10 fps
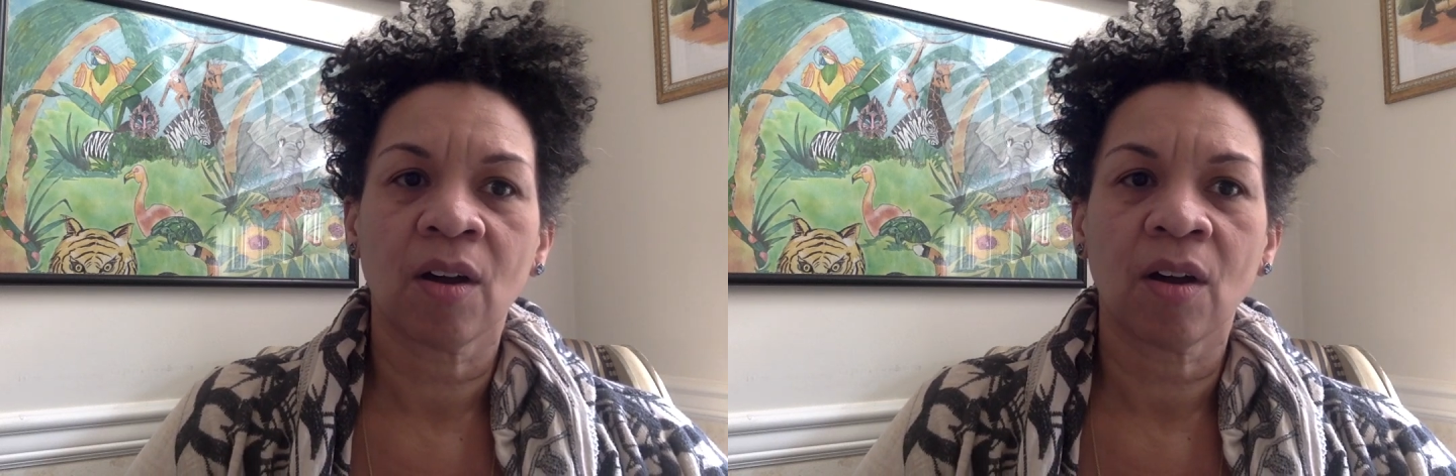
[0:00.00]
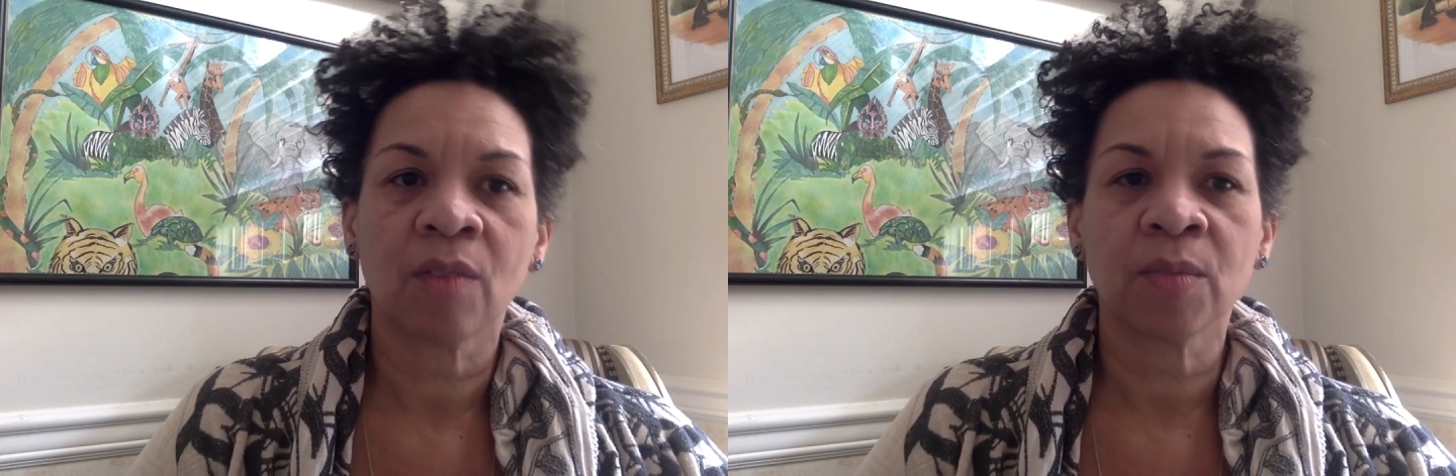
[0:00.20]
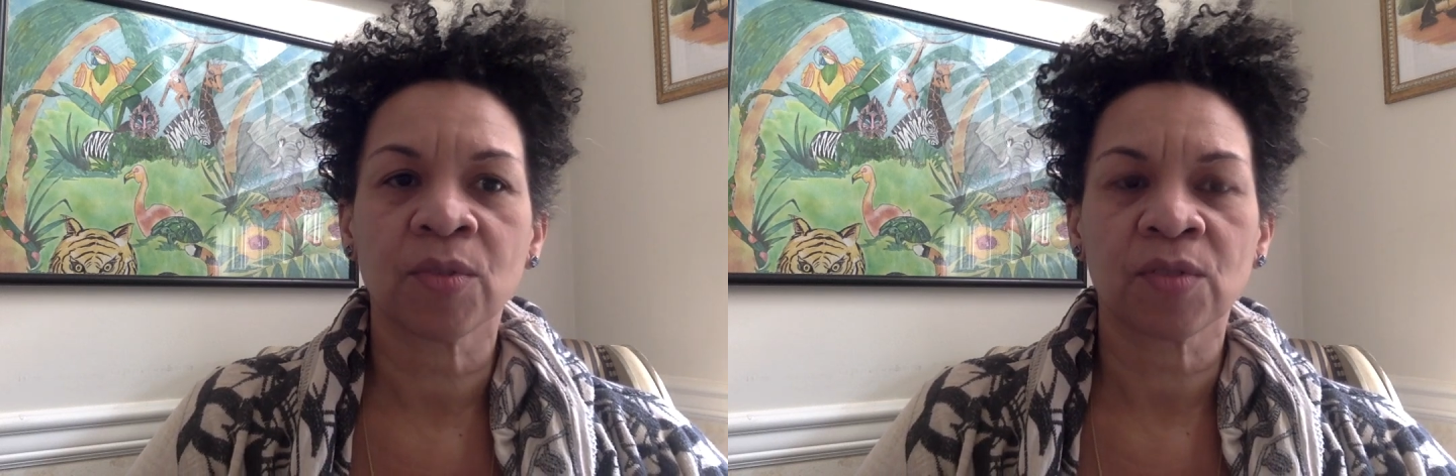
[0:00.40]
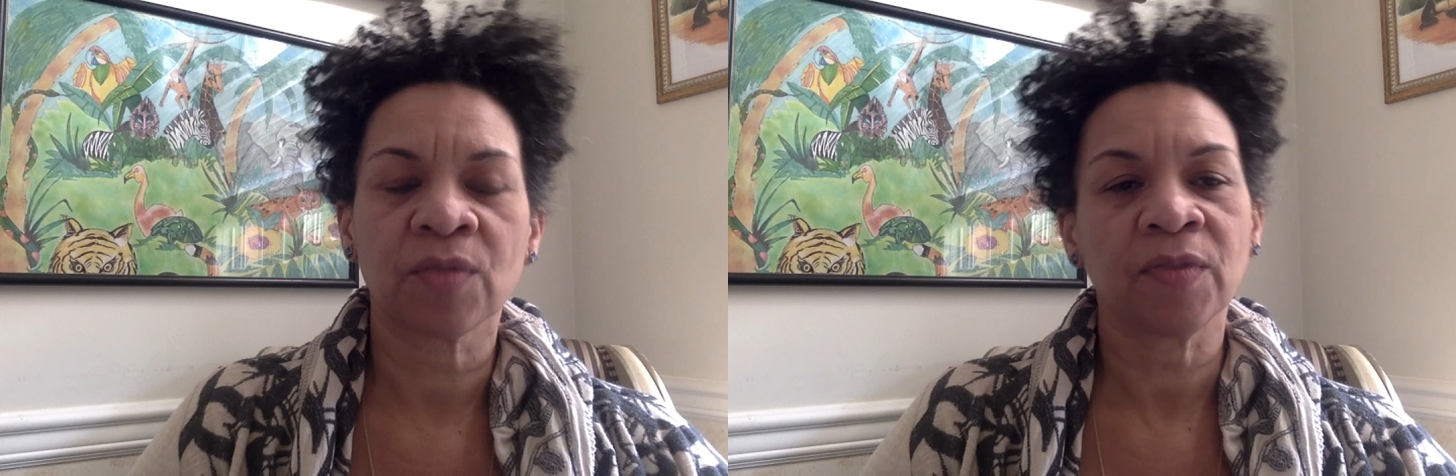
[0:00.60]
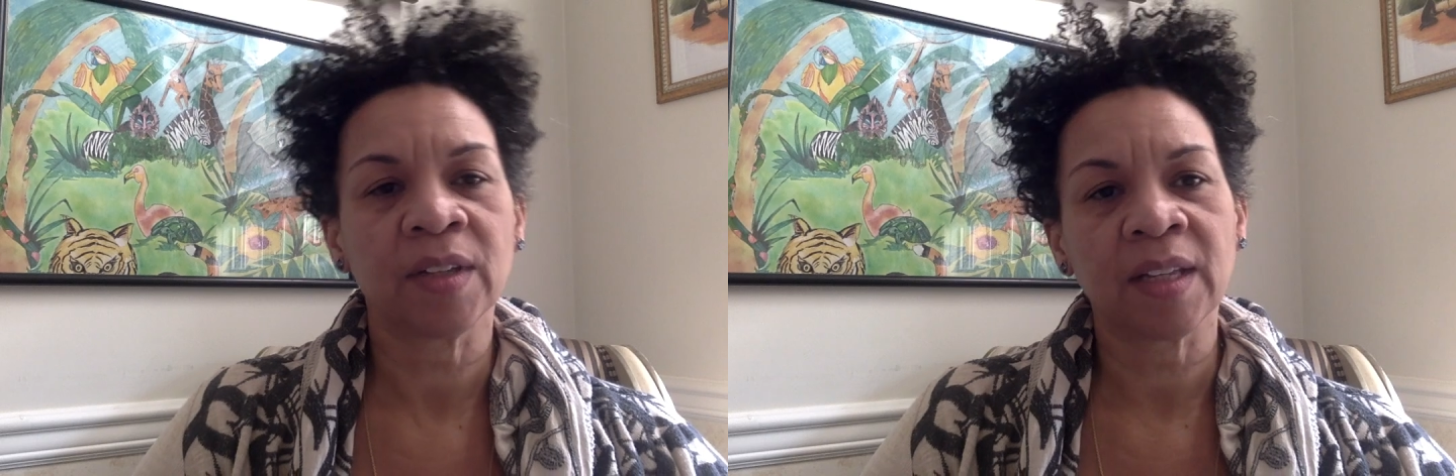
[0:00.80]
Almost
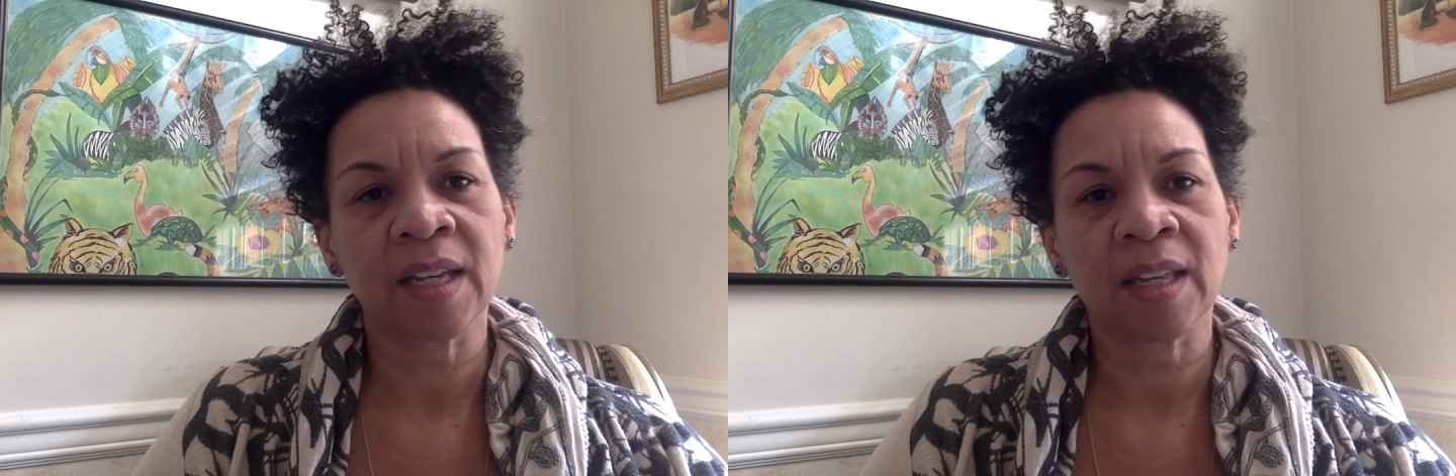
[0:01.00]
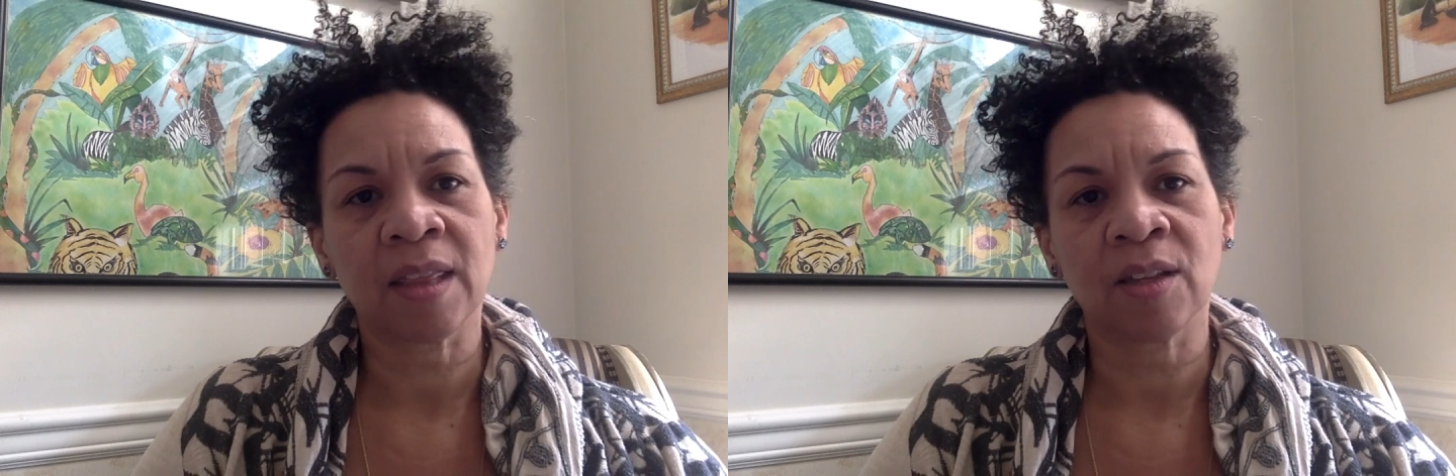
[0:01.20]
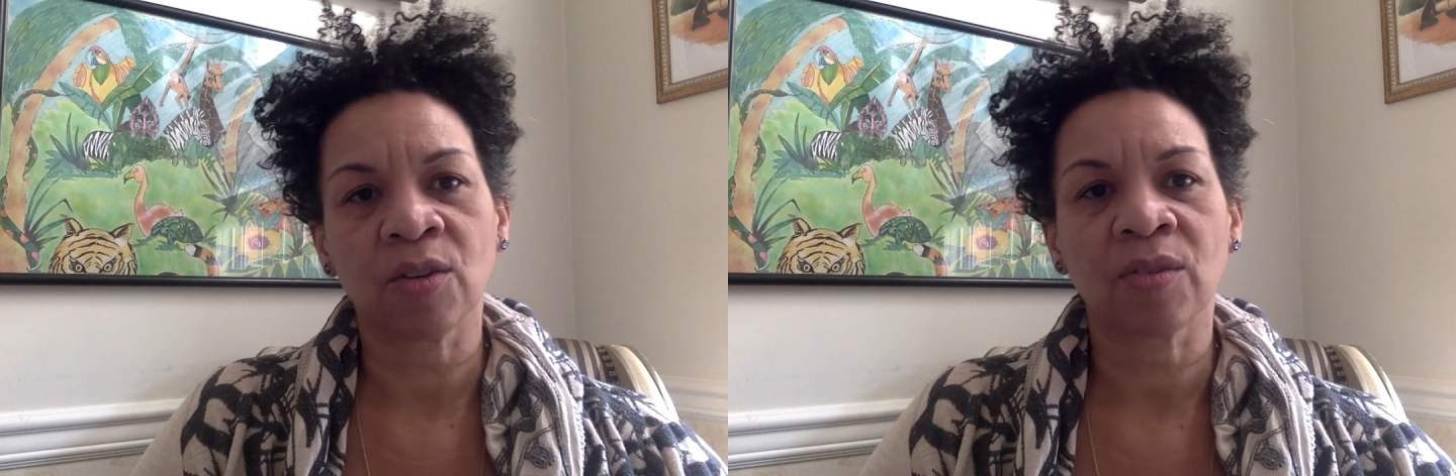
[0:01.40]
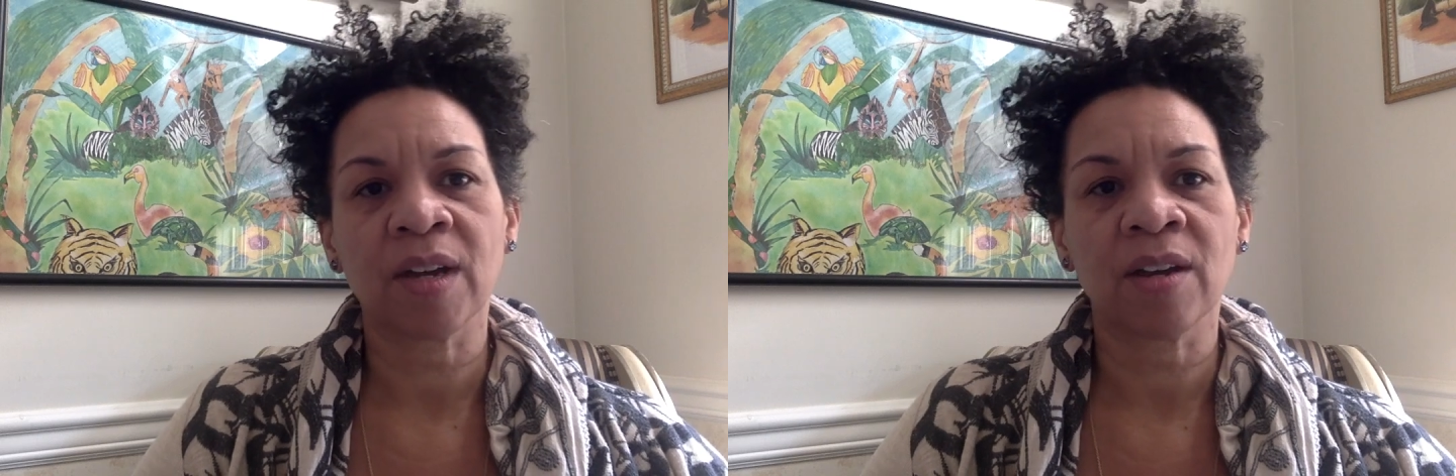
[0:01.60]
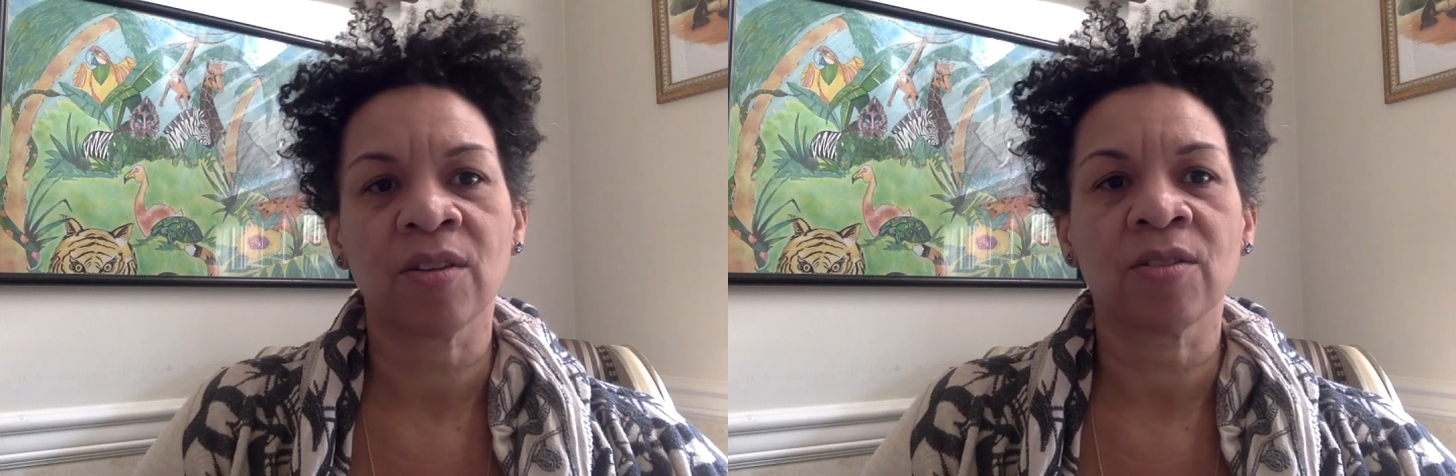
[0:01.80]
filling in the
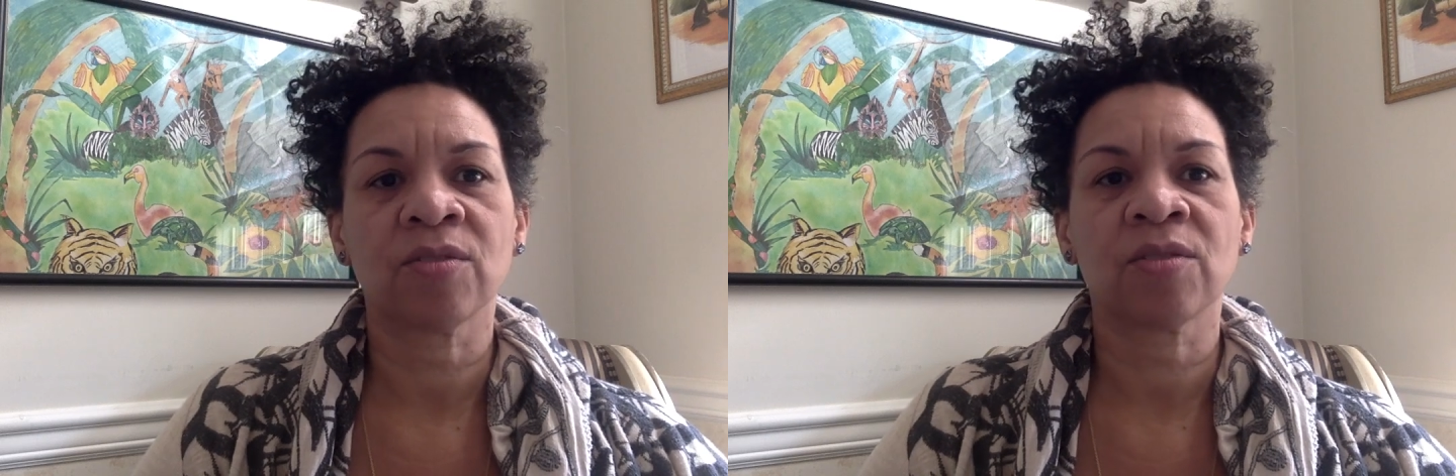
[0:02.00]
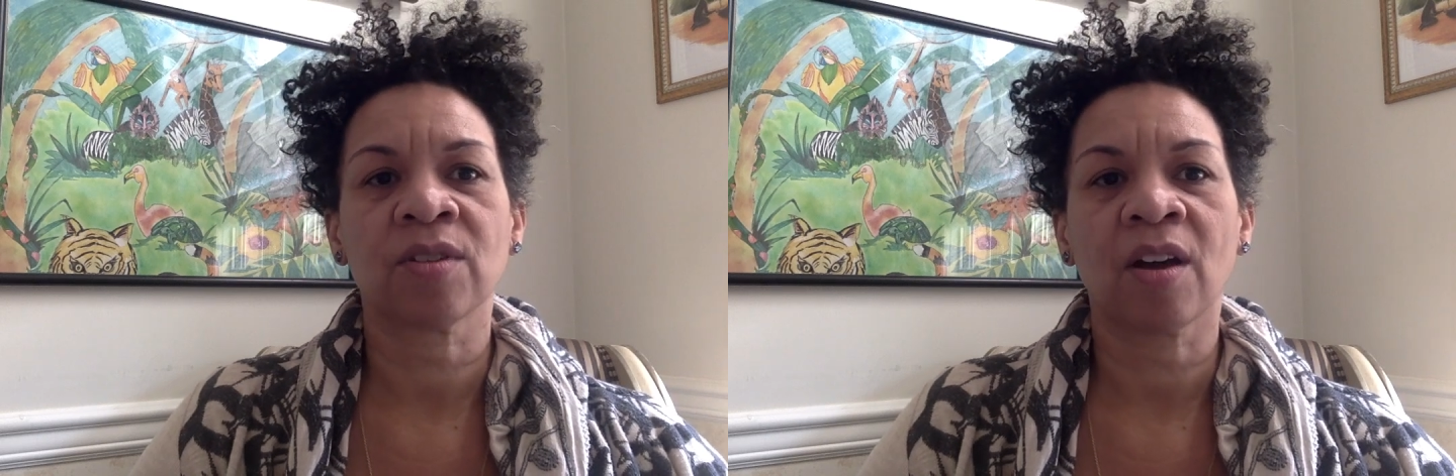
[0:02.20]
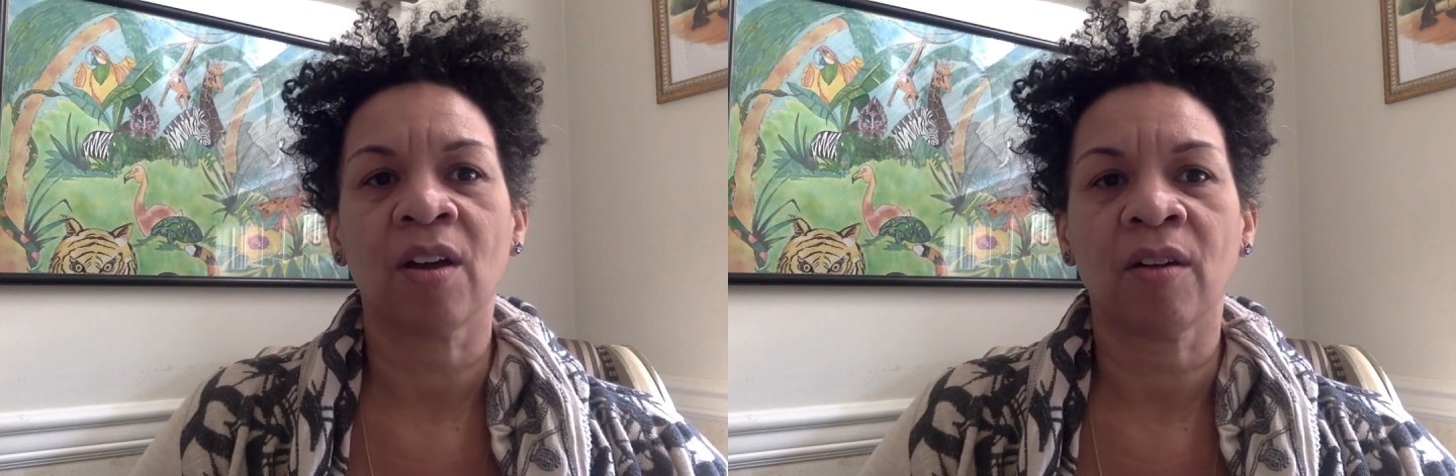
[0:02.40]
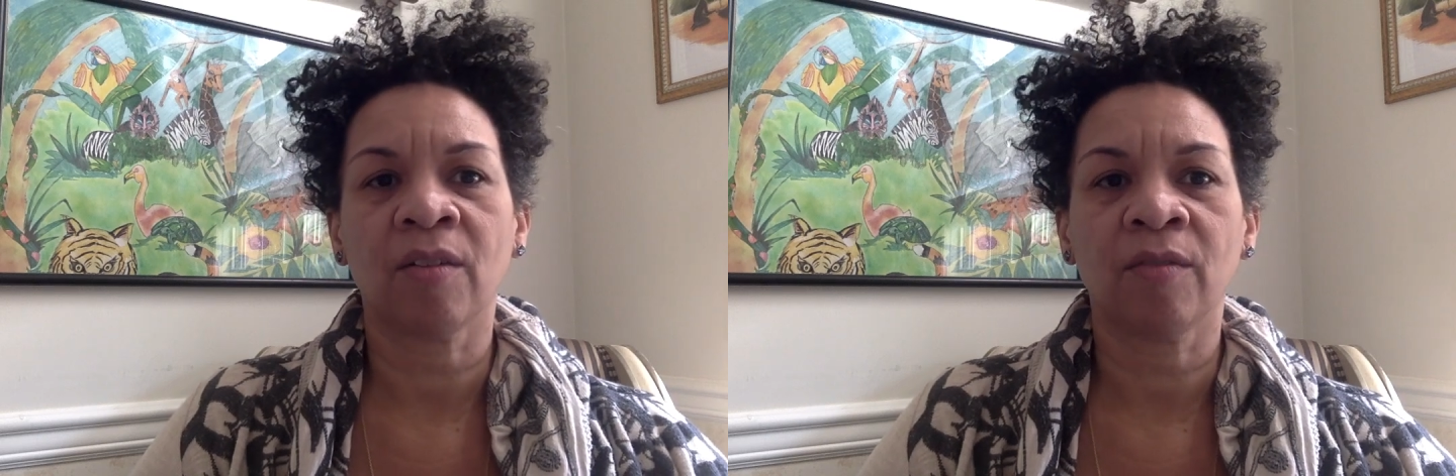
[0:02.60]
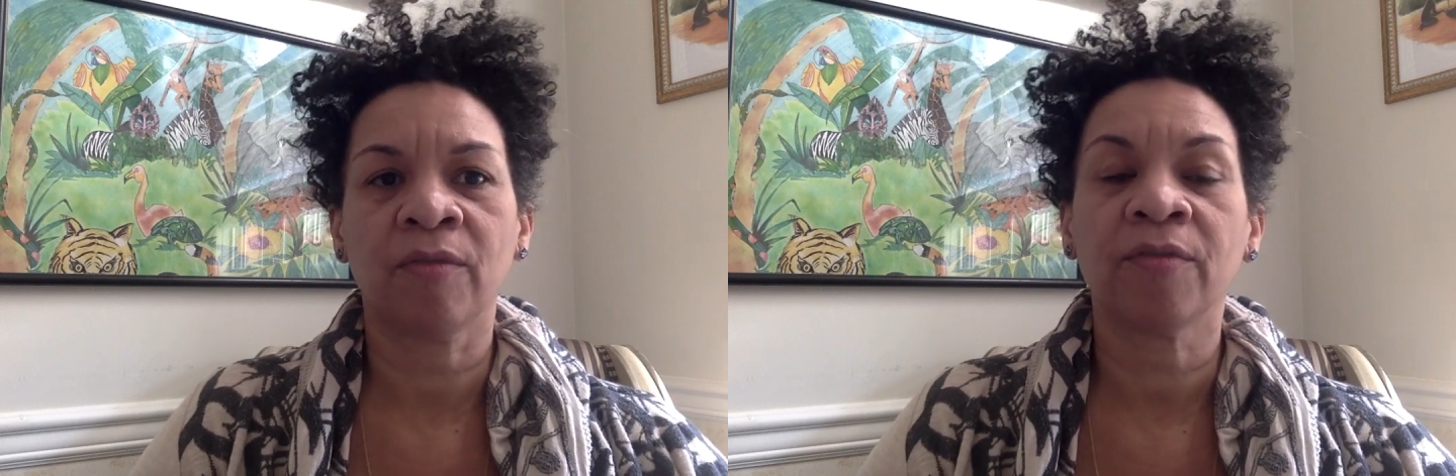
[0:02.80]
craters of